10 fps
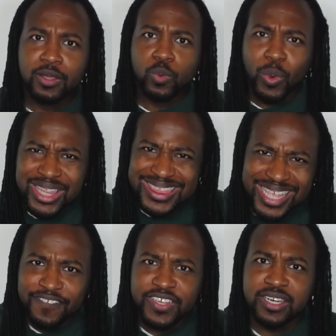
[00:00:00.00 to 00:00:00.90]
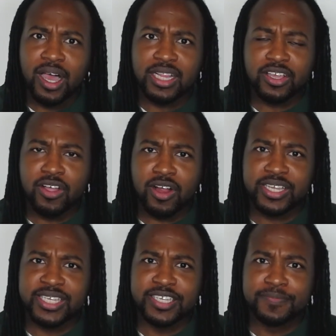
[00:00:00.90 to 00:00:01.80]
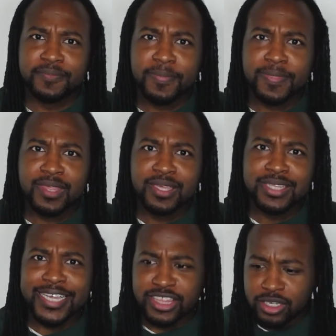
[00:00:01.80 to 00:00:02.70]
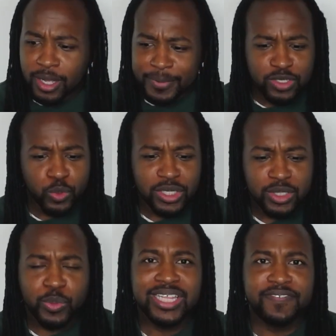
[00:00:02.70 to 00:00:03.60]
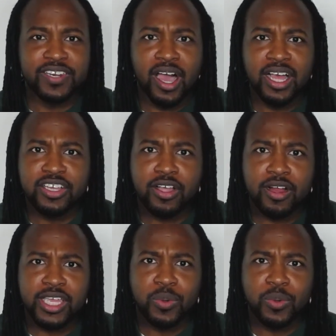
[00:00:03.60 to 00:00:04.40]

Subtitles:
We live in oligarchy. We live in oligarchy.